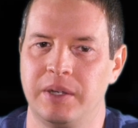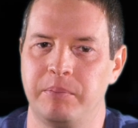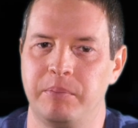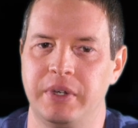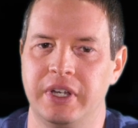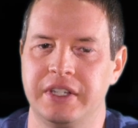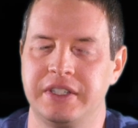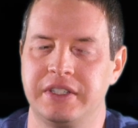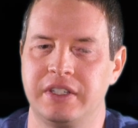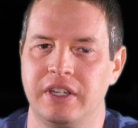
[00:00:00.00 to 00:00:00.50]

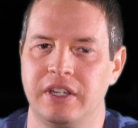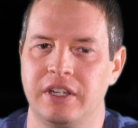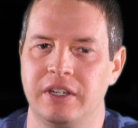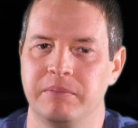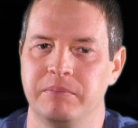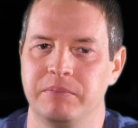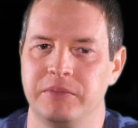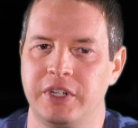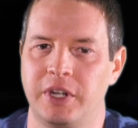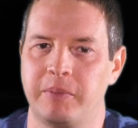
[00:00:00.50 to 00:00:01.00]
But,
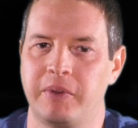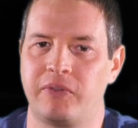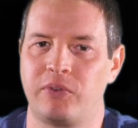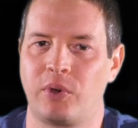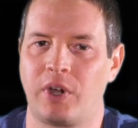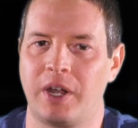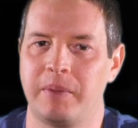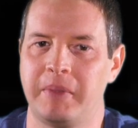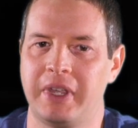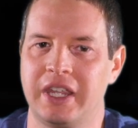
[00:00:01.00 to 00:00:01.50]
you know,
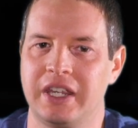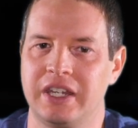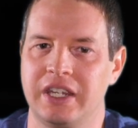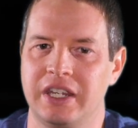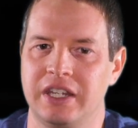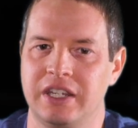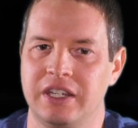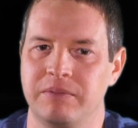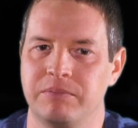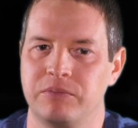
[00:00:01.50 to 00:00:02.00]
before I made
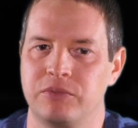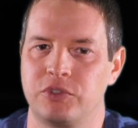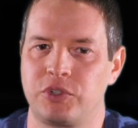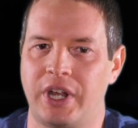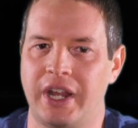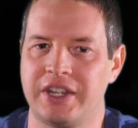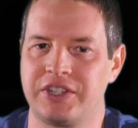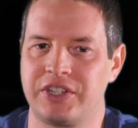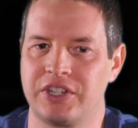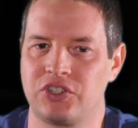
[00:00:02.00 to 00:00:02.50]
any
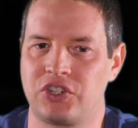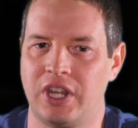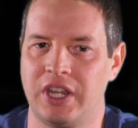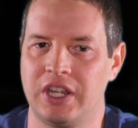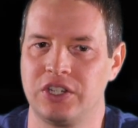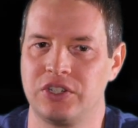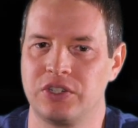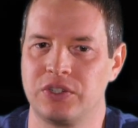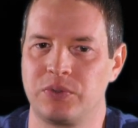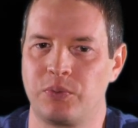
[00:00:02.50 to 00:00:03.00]
drastic
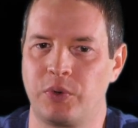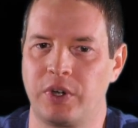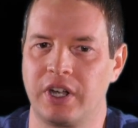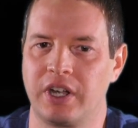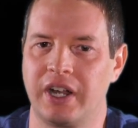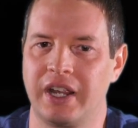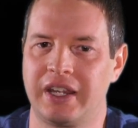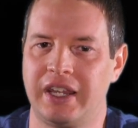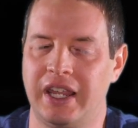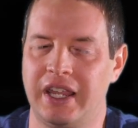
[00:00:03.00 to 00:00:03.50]
changes
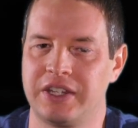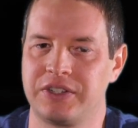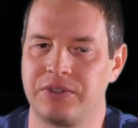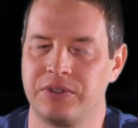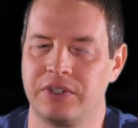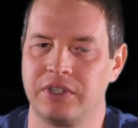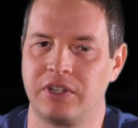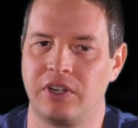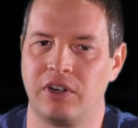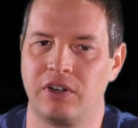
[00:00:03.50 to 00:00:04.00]
where I
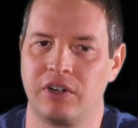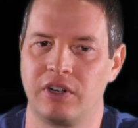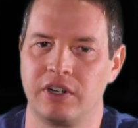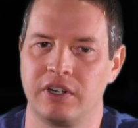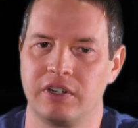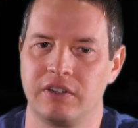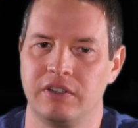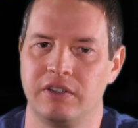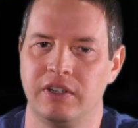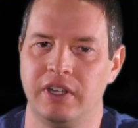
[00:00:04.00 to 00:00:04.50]
canceled the
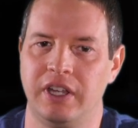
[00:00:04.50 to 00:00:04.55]
card,